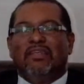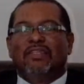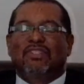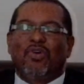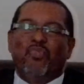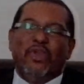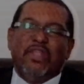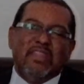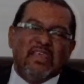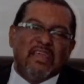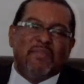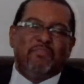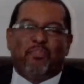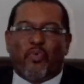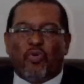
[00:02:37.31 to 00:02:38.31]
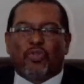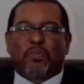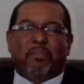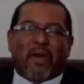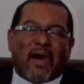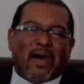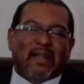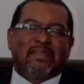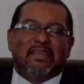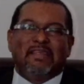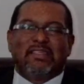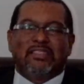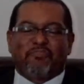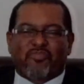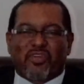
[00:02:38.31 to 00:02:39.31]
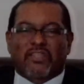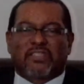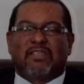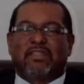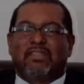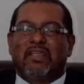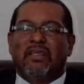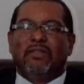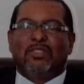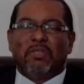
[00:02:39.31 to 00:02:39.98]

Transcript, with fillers: So we need both parties present